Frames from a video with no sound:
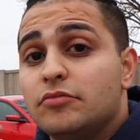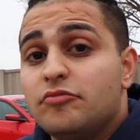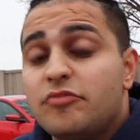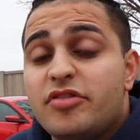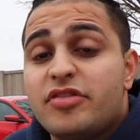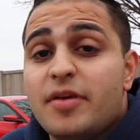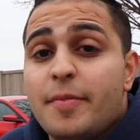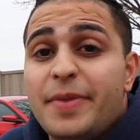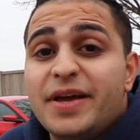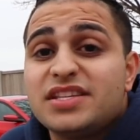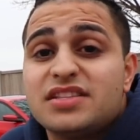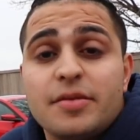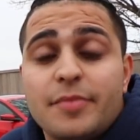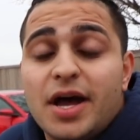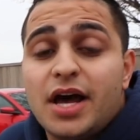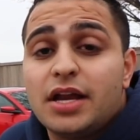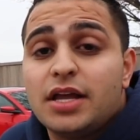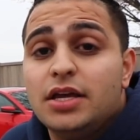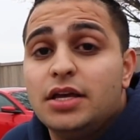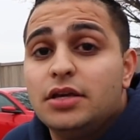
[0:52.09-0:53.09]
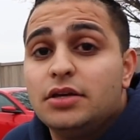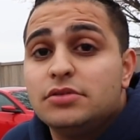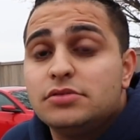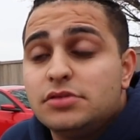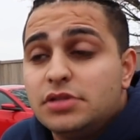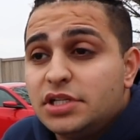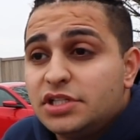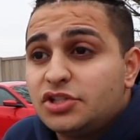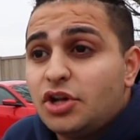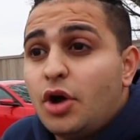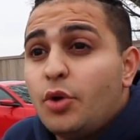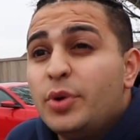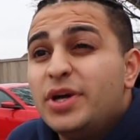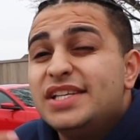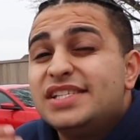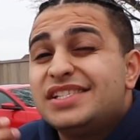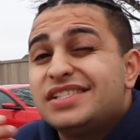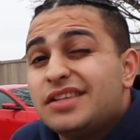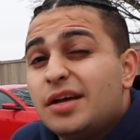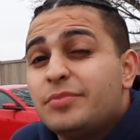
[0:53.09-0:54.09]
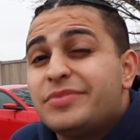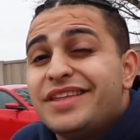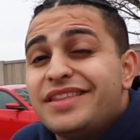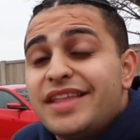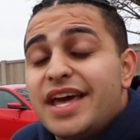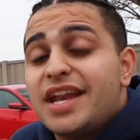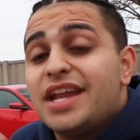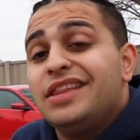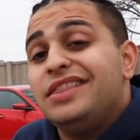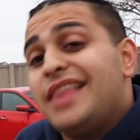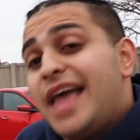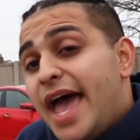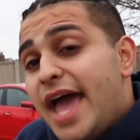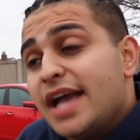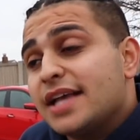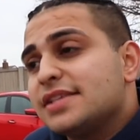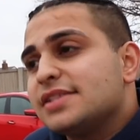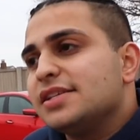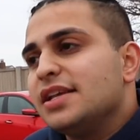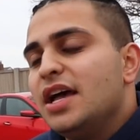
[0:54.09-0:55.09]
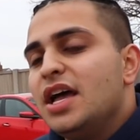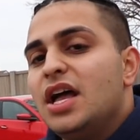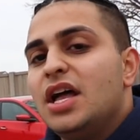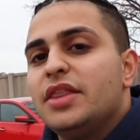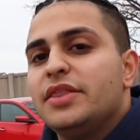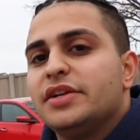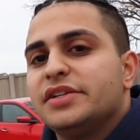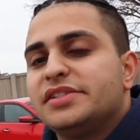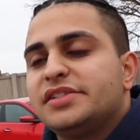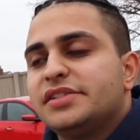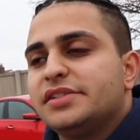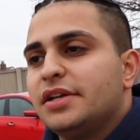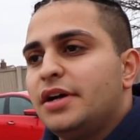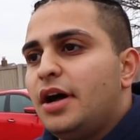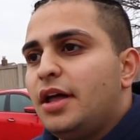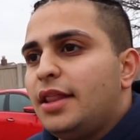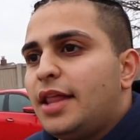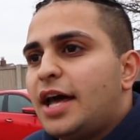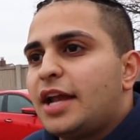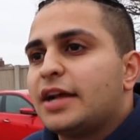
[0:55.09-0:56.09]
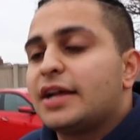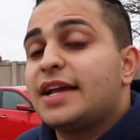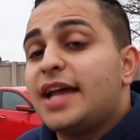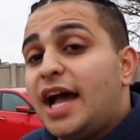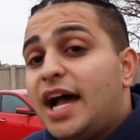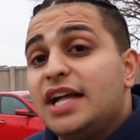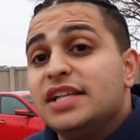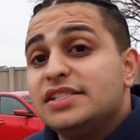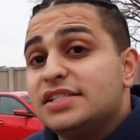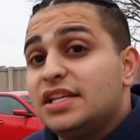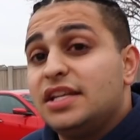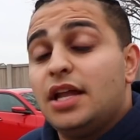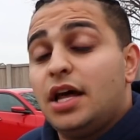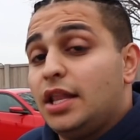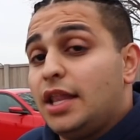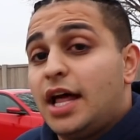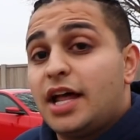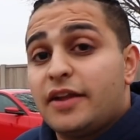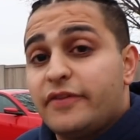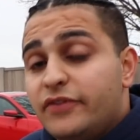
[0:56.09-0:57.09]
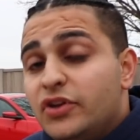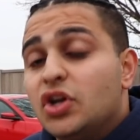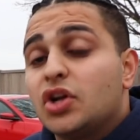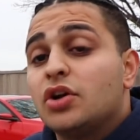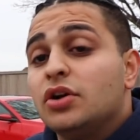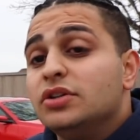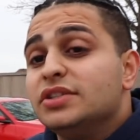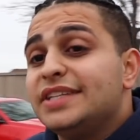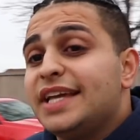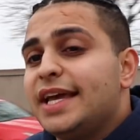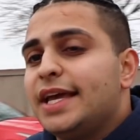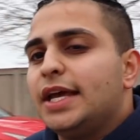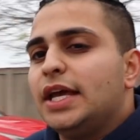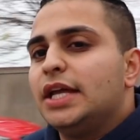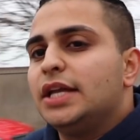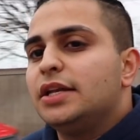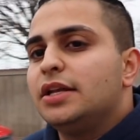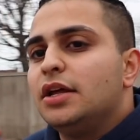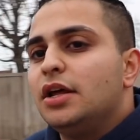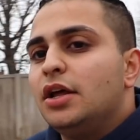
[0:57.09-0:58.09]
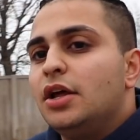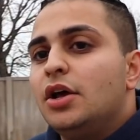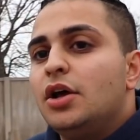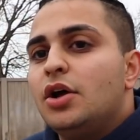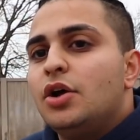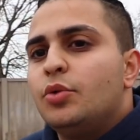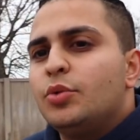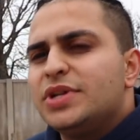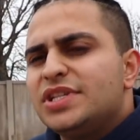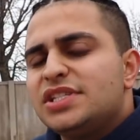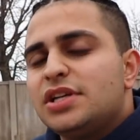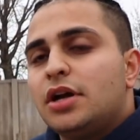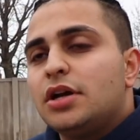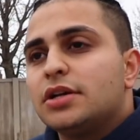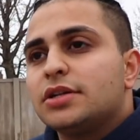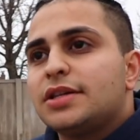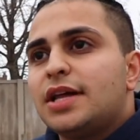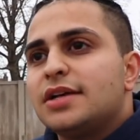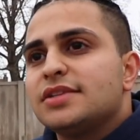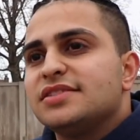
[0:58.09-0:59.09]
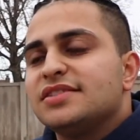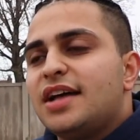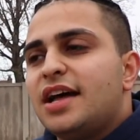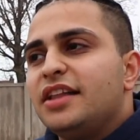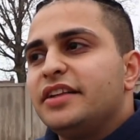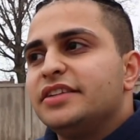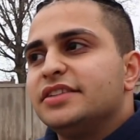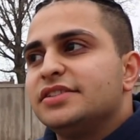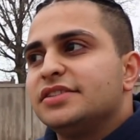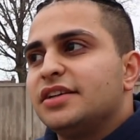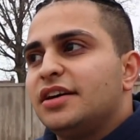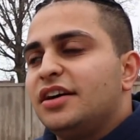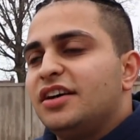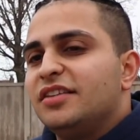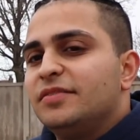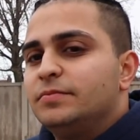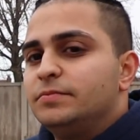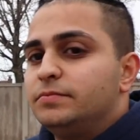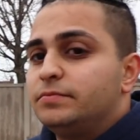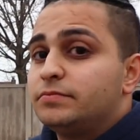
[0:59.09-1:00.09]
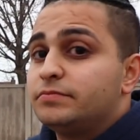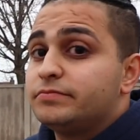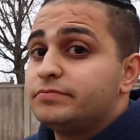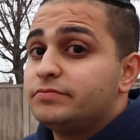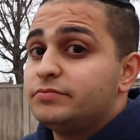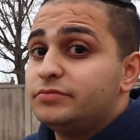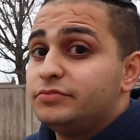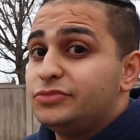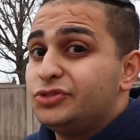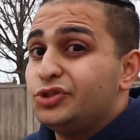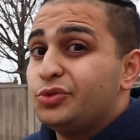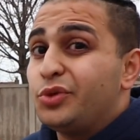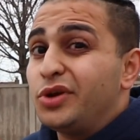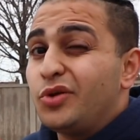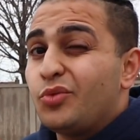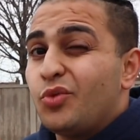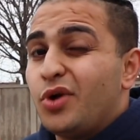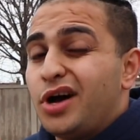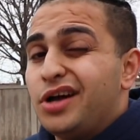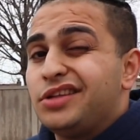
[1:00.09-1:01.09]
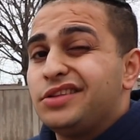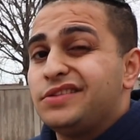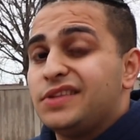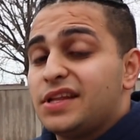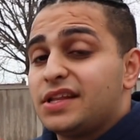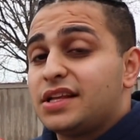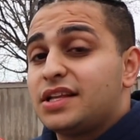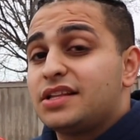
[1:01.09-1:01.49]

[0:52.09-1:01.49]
the best about it. There's always something that it lacks. There's a lot of cons in a lot of vehicles, and when it's $100,000, you wouldn't want the